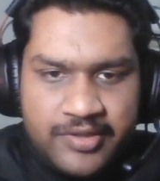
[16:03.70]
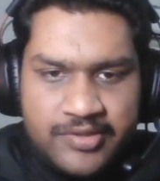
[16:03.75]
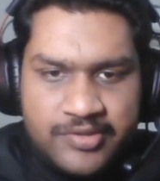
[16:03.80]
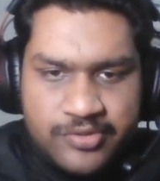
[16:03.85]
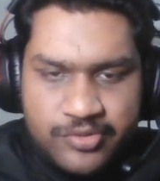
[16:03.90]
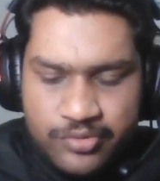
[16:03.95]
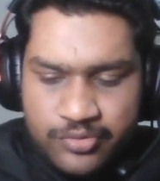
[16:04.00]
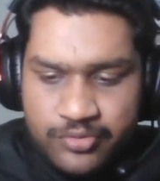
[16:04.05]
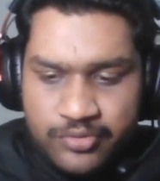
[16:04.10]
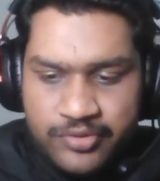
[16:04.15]

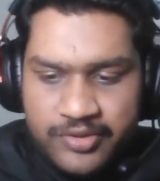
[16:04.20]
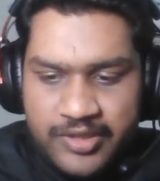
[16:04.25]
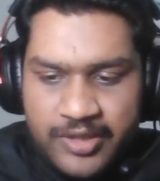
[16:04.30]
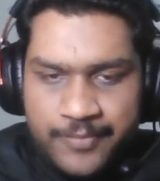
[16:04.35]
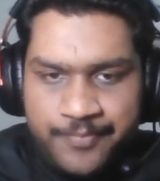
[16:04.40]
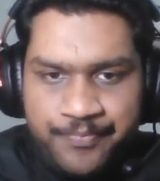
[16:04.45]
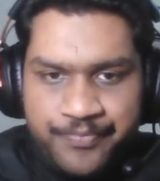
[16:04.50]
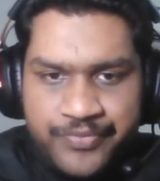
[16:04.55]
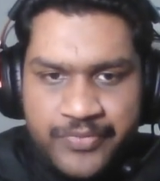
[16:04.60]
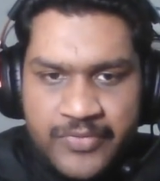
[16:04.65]
So yeah,
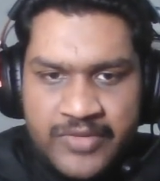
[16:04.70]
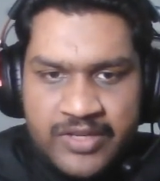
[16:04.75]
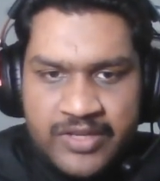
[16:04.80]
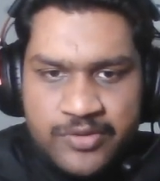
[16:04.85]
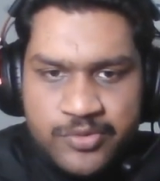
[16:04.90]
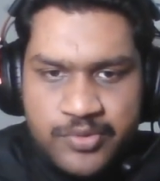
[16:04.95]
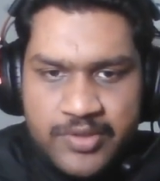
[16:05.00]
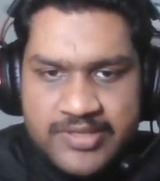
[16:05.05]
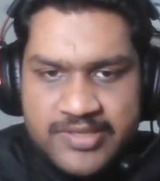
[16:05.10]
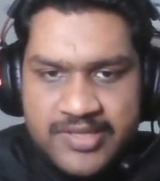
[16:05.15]

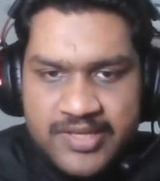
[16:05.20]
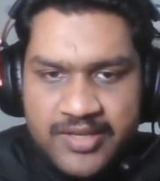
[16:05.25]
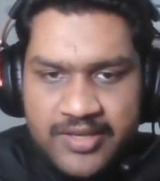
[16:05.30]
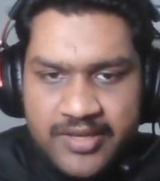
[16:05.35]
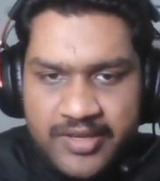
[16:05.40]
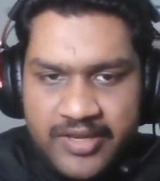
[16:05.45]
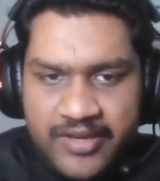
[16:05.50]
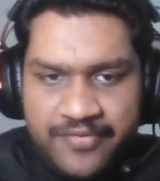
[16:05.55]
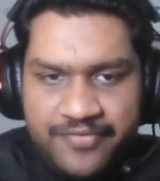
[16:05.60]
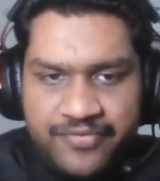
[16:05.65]
so I'll
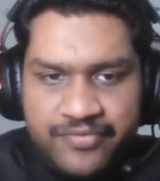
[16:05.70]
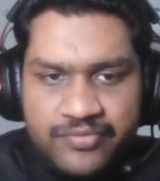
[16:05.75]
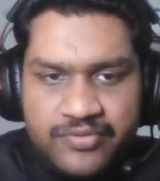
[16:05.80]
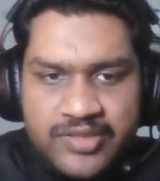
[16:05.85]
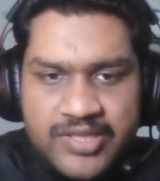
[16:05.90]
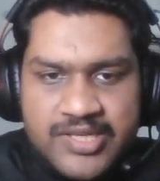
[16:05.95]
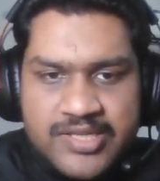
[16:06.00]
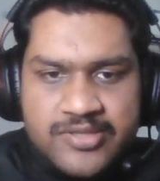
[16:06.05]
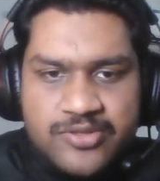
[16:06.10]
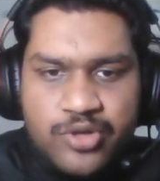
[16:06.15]
say if
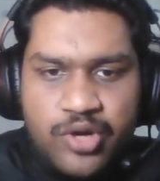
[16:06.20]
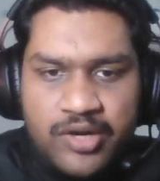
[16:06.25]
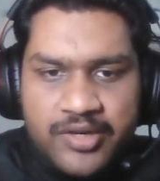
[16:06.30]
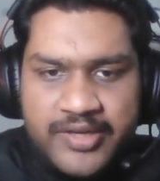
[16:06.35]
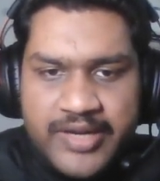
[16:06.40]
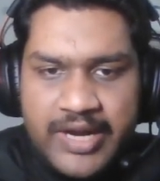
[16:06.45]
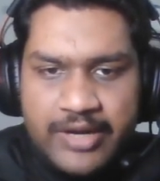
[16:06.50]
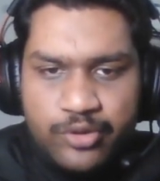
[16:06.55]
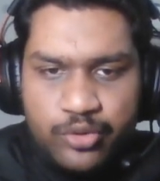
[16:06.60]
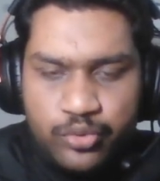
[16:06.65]
this
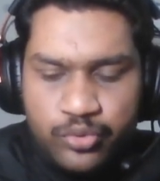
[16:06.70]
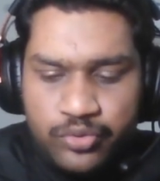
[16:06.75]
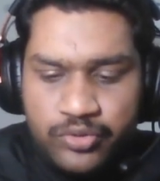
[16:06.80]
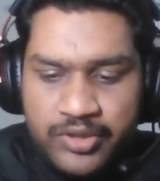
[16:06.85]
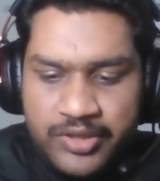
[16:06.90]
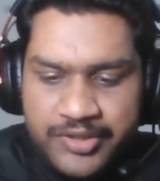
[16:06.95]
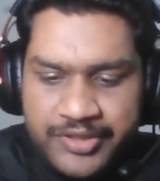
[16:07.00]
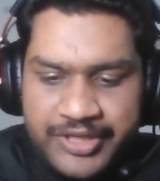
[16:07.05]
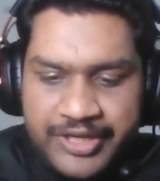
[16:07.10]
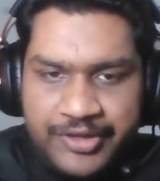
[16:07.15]
dot get
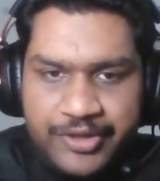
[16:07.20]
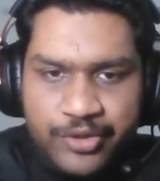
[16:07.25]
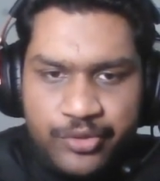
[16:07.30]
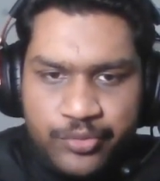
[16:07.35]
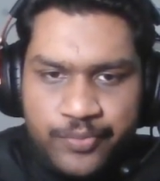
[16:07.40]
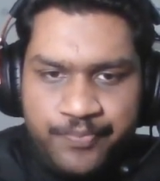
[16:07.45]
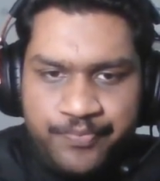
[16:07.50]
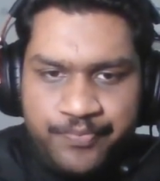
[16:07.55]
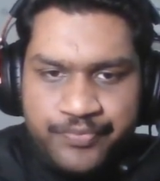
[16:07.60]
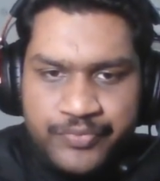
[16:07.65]
owner
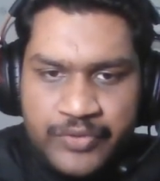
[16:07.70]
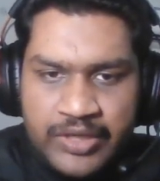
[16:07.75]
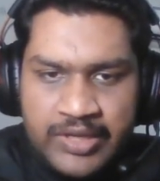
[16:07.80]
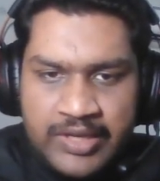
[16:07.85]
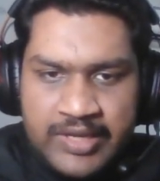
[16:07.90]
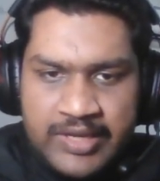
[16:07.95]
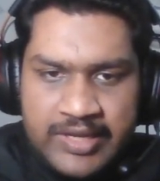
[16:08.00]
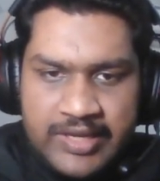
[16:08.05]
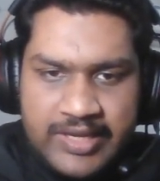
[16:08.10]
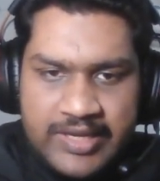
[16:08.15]
dto
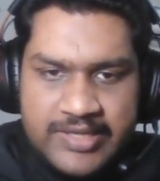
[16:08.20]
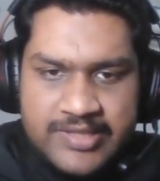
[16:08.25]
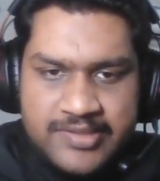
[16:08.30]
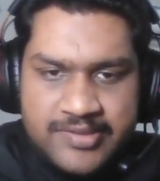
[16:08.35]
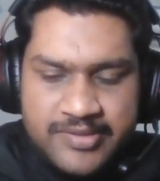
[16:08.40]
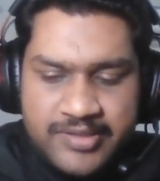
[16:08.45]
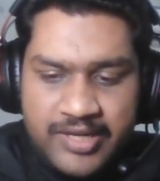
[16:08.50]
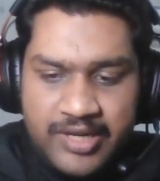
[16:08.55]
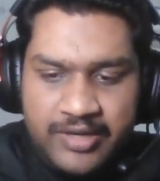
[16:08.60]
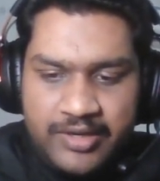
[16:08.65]
is
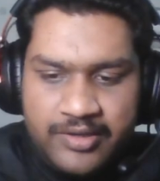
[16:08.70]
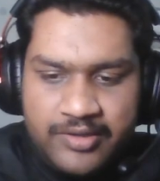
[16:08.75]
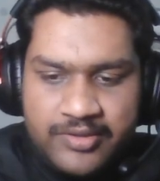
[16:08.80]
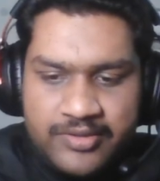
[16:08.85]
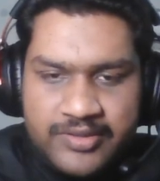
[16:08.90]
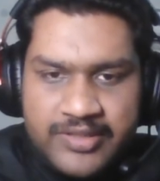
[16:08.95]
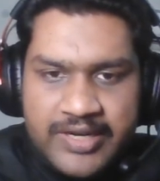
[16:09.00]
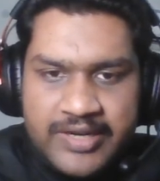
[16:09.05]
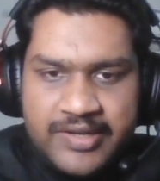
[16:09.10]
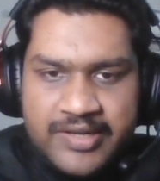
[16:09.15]
null,
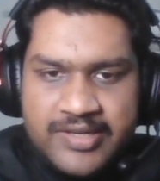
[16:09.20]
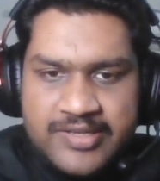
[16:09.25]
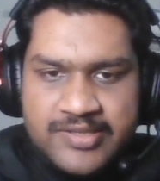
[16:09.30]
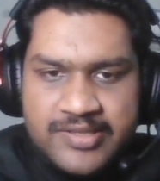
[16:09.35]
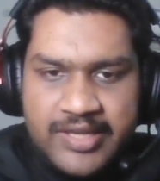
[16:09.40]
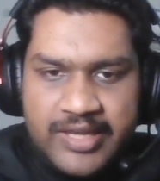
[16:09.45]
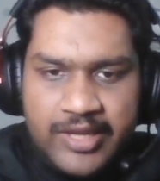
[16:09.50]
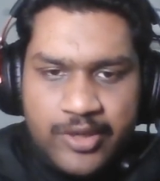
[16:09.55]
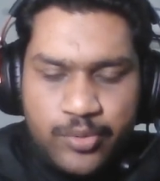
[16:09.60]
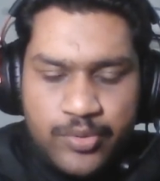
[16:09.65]
that is
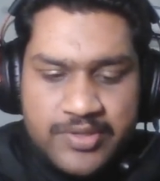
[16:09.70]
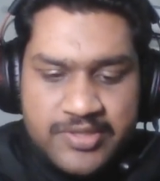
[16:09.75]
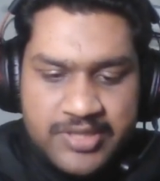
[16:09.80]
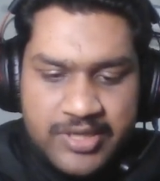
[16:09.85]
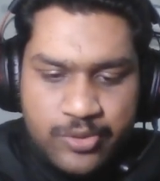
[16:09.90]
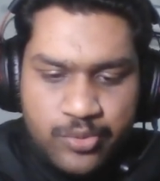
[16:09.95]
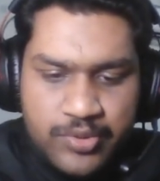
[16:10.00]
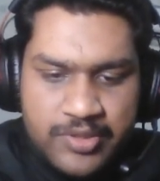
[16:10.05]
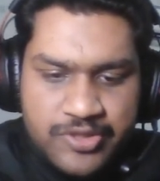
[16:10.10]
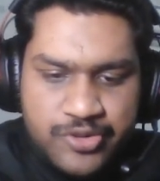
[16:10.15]
equals
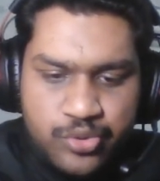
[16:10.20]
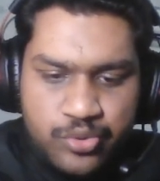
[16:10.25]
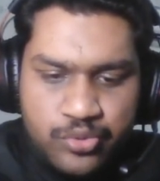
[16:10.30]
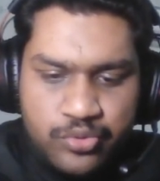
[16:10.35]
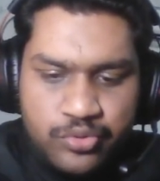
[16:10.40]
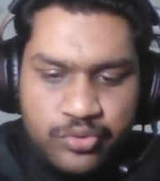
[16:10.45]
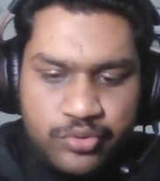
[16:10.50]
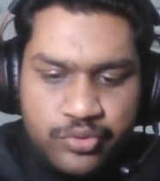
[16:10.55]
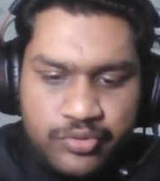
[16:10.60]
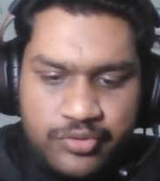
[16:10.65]

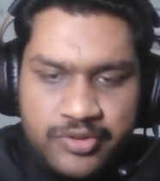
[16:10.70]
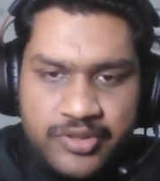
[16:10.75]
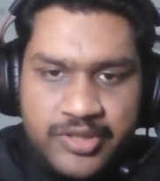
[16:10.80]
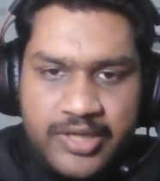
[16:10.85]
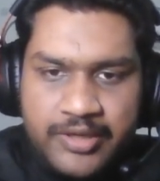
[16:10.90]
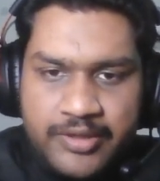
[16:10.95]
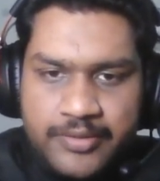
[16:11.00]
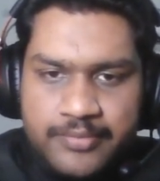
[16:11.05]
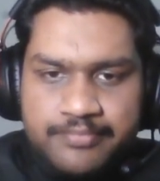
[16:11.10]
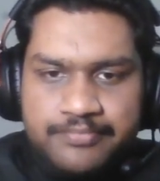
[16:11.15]
to null.